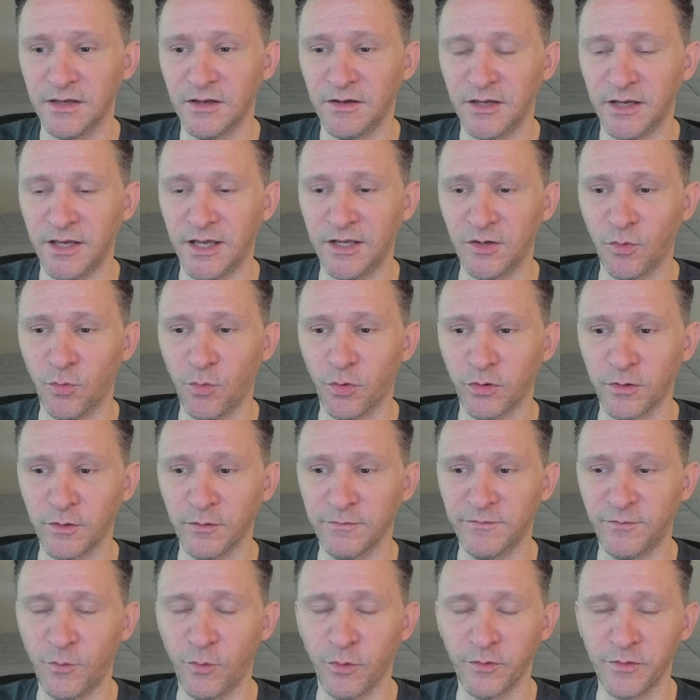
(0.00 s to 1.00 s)
in order
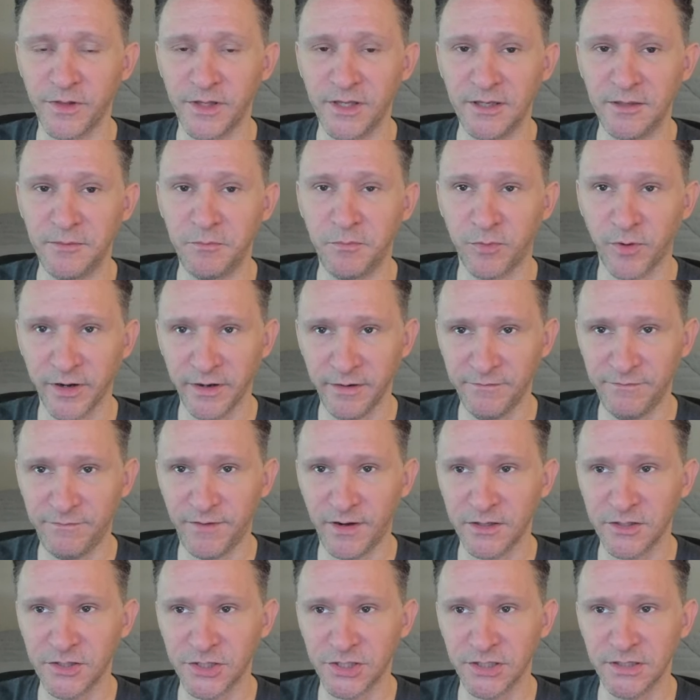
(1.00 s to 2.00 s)
for the print
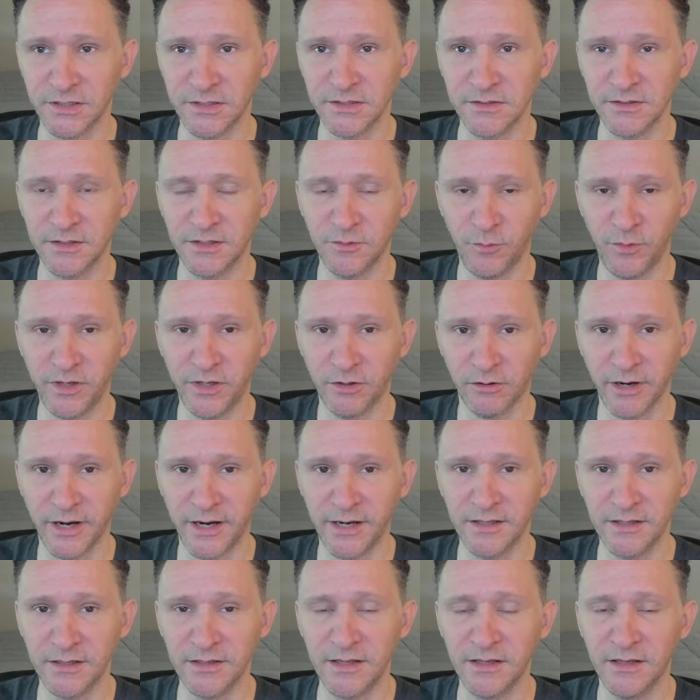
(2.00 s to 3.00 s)
function that we
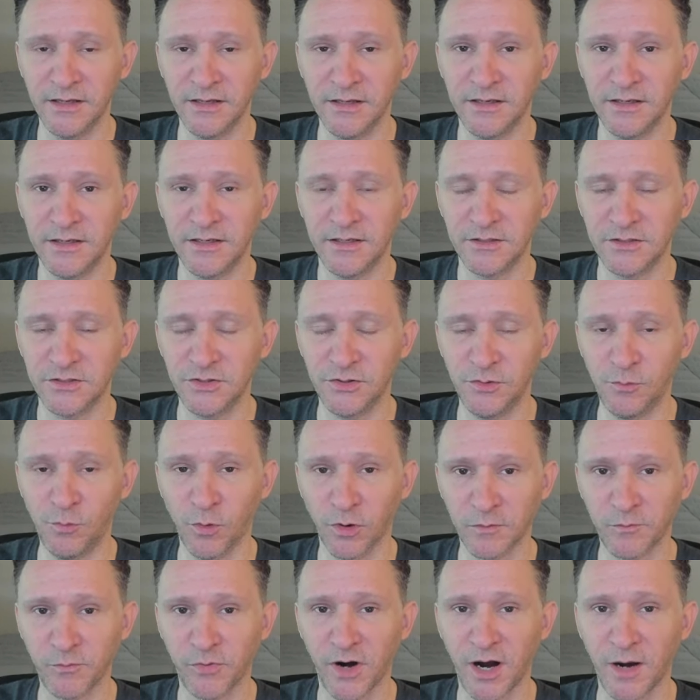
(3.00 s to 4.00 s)
created to
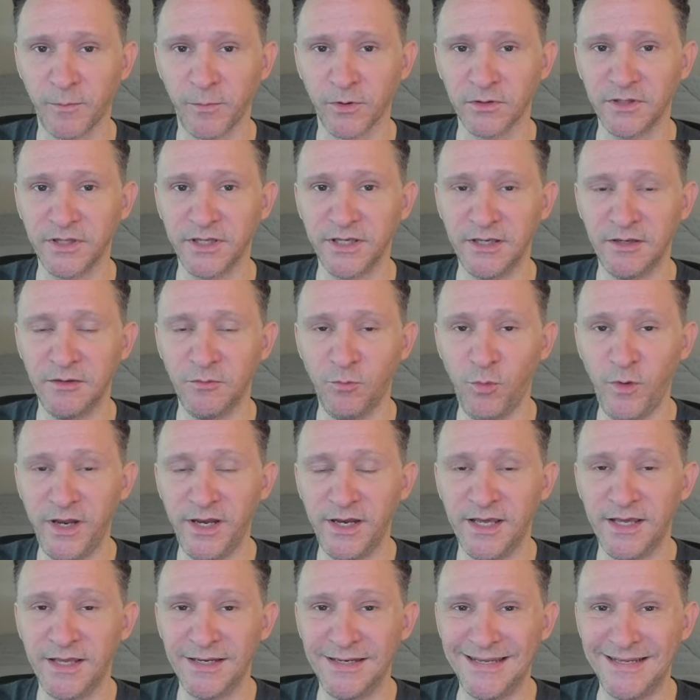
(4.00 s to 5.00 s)
work properly,
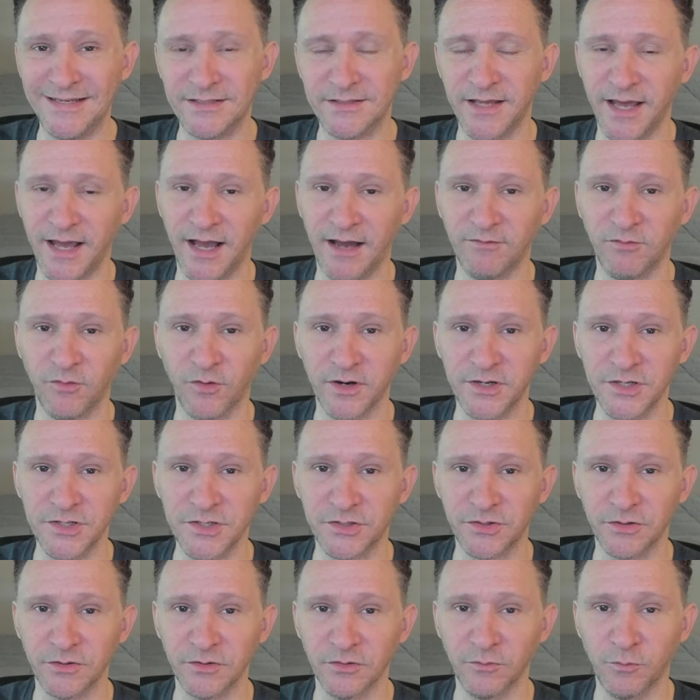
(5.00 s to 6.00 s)
it needs to have
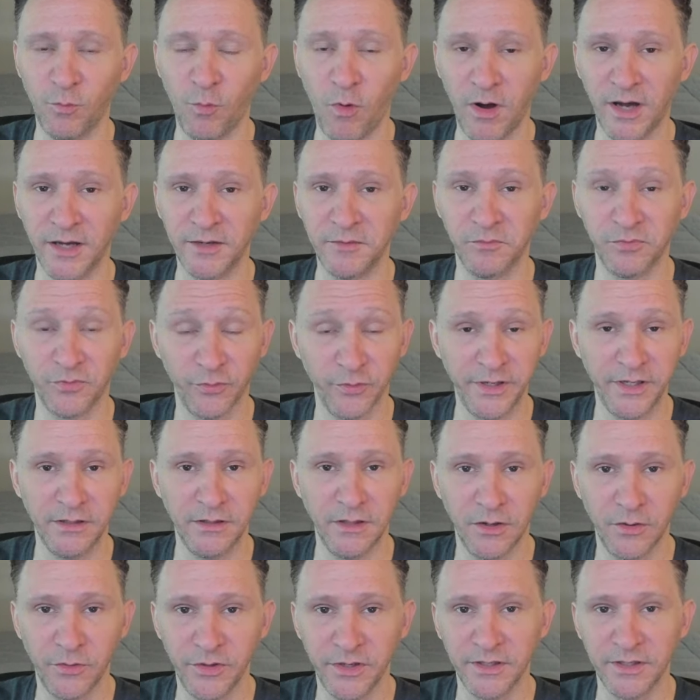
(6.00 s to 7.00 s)
register 1
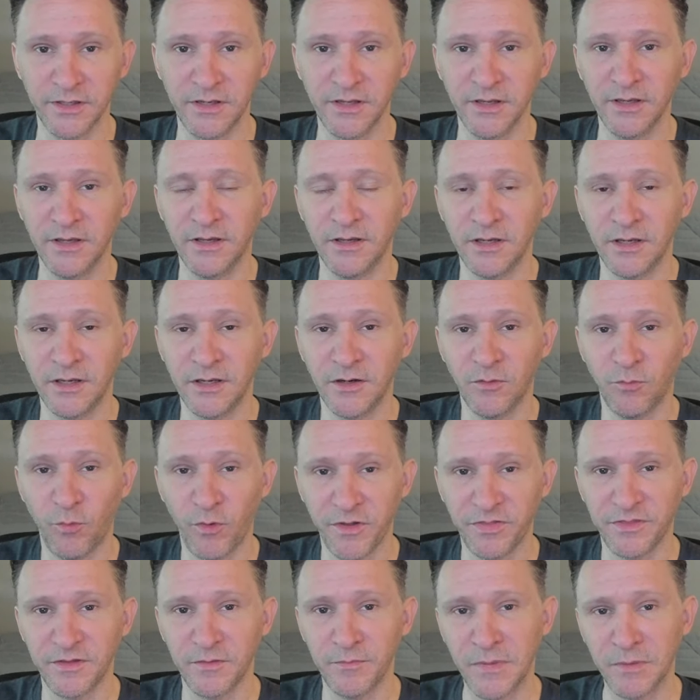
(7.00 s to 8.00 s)
preloaded
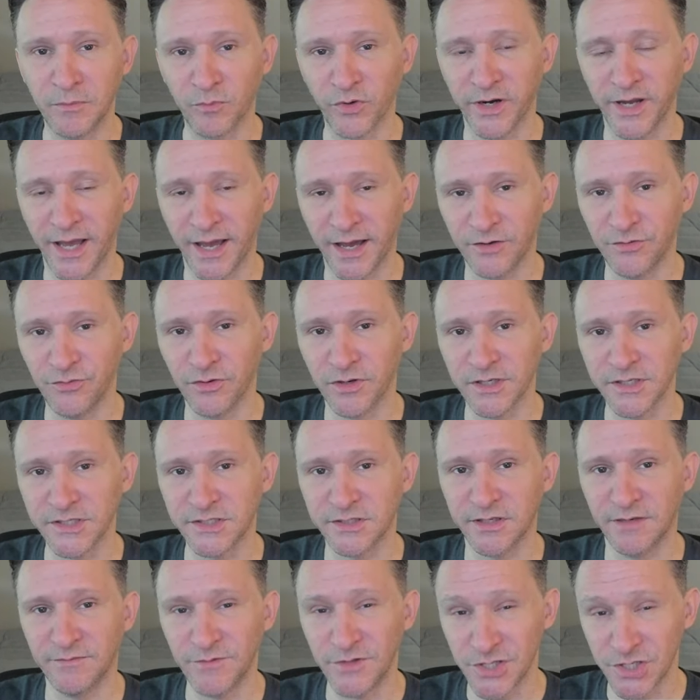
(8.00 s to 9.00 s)
with the memory address
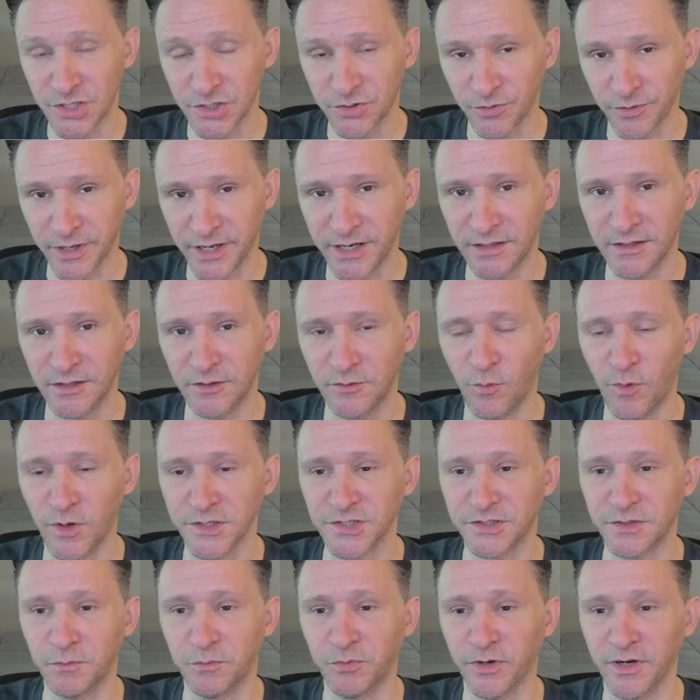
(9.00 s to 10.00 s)
of the string that it
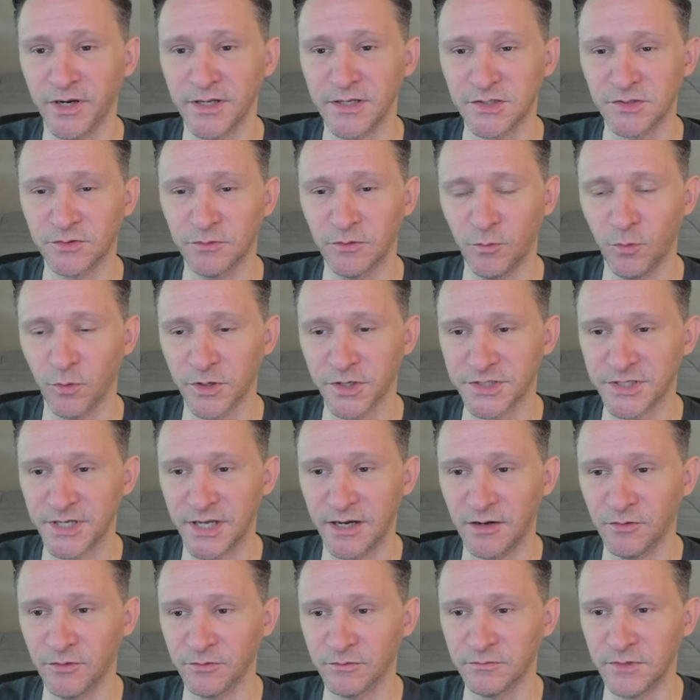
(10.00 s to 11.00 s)
wants to print. So it works
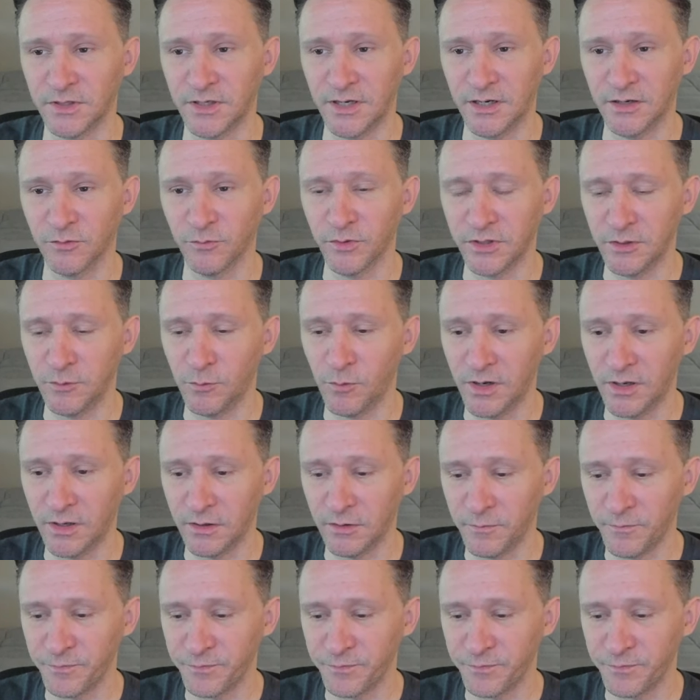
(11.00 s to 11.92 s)
out really well.